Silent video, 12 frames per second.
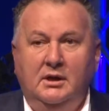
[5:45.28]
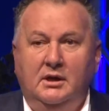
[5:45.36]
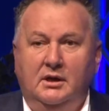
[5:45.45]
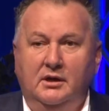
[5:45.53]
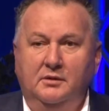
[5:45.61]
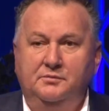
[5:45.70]

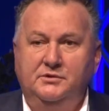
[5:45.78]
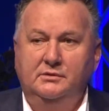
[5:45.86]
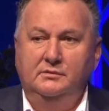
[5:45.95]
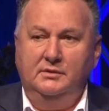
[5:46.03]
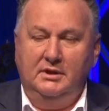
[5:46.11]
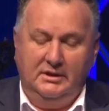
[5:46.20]
I hope
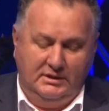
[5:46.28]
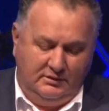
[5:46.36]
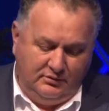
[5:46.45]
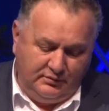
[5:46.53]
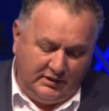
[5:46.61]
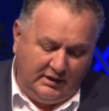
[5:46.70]
to
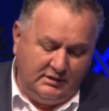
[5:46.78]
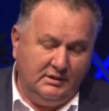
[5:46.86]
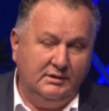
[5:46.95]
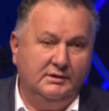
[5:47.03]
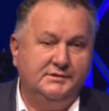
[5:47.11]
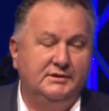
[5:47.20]
create
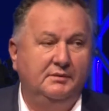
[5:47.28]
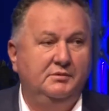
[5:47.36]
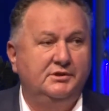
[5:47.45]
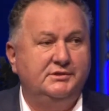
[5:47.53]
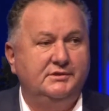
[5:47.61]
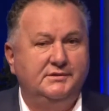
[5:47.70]
and
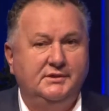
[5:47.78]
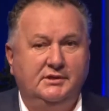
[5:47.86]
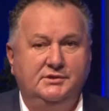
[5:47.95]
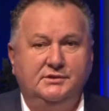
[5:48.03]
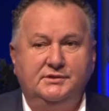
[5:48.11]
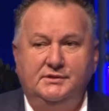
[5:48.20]
establish this
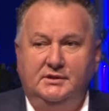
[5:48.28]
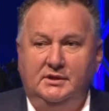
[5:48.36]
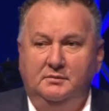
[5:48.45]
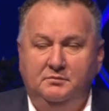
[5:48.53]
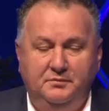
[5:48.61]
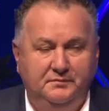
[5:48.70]

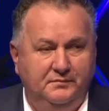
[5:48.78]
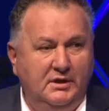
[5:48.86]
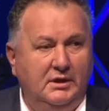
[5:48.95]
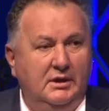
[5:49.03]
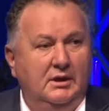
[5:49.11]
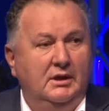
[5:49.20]
agency
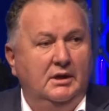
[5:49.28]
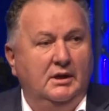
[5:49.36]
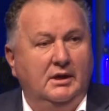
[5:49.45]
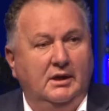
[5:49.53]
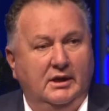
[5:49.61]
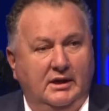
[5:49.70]

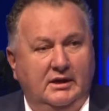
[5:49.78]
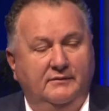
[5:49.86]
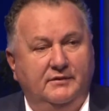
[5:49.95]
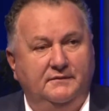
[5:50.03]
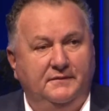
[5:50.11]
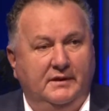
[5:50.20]
and
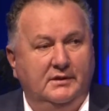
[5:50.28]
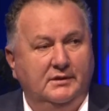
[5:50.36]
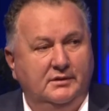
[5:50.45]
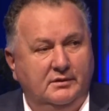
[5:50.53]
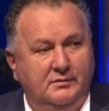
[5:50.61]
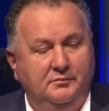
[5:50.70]
have it
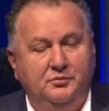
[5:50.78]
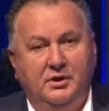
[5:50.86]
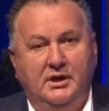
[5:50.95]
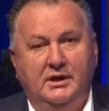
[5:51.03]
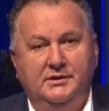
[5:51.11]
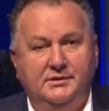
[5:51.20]
funded
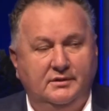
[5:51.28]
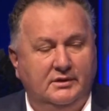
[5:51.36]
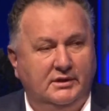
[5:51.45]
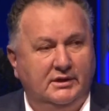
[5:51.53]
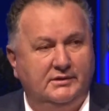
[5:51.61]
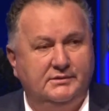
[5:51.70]
prior to the
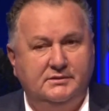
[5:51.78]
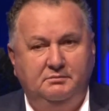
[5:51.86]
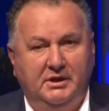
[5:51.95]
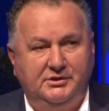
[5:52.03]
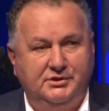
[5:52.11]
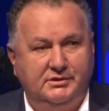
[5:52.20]
next
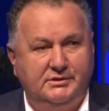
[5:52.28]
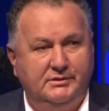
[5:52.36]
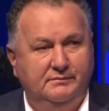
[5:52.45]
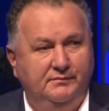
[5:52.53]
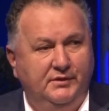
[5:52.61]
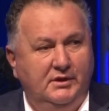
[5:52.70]
budget.
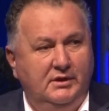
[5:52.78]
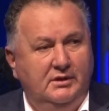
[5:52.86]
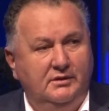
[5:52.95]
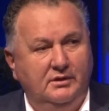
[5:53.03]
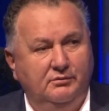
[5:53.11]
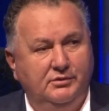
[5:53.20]

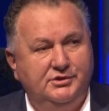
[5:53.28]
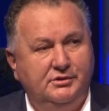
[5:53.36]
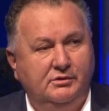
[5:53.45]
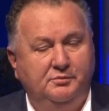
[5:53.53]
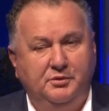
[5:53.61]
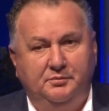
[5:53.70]
The
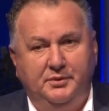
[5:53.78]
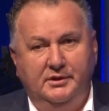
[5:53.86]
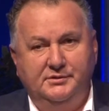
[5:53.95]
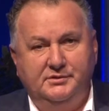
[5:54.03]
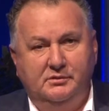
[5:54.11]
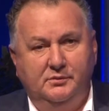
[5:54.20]
original
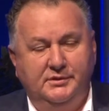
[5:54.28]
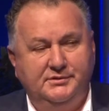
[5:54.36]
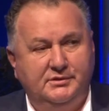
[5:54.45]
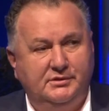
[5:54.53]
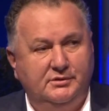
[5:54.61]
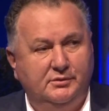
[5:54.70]
proposal was
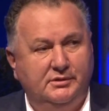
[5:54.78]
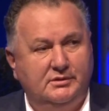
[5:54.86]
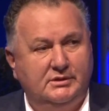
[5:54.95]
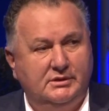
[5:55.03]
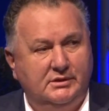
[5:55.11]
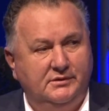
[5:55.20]
to do
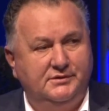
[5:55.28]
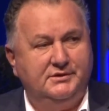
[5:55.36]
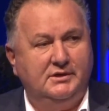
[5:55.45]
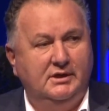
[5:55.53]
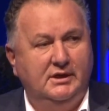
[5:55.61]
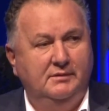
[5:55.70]
it this
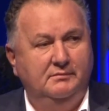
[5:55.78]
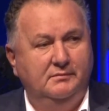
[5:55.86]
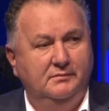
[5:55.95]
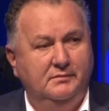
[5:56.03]
time,